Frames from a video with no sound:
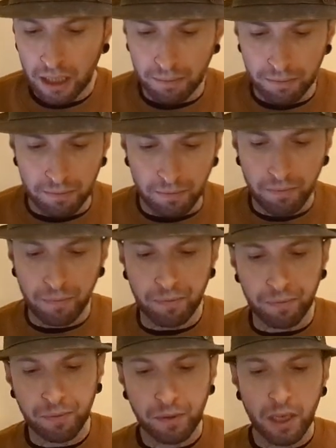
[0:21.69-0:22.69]

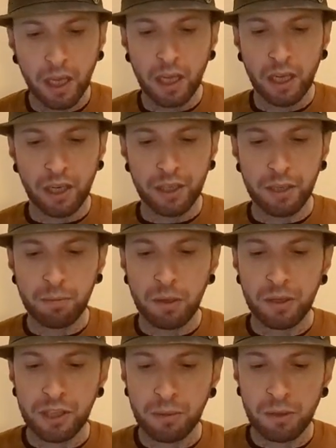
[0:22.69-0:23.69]
I did
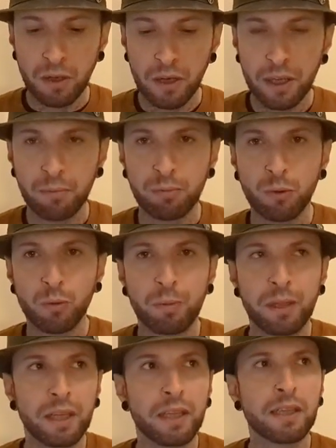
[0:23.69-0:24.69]
plant some garlic and broad
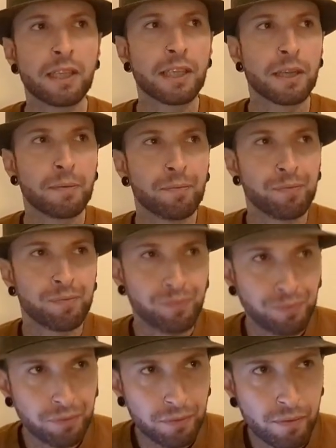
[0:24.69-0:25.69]
beans
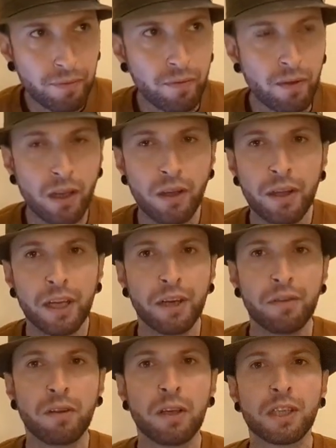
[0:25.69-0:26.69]
at the
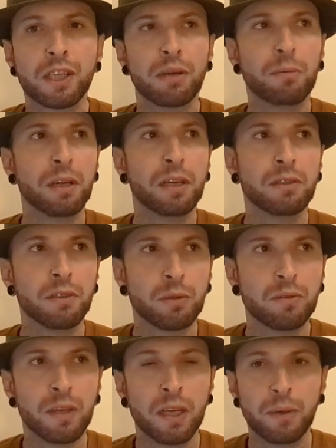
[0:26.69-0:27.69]
end of last summer,
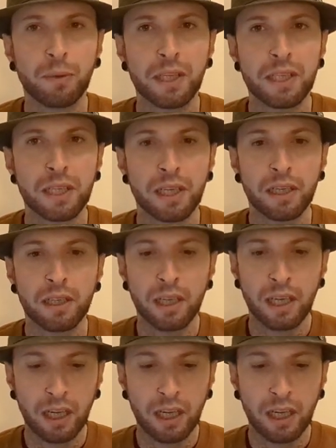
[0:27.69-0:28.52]
sort of early winter.